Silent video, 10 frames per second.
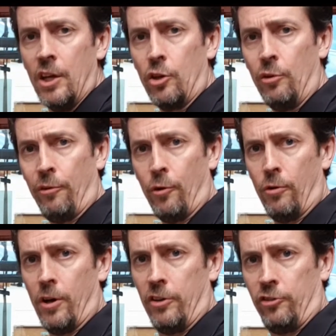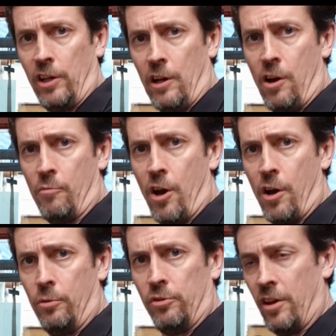Good for single arm
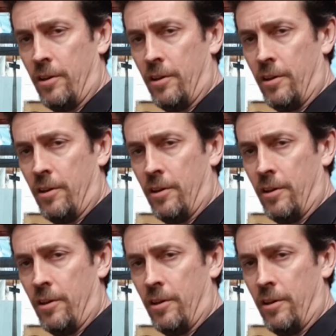rows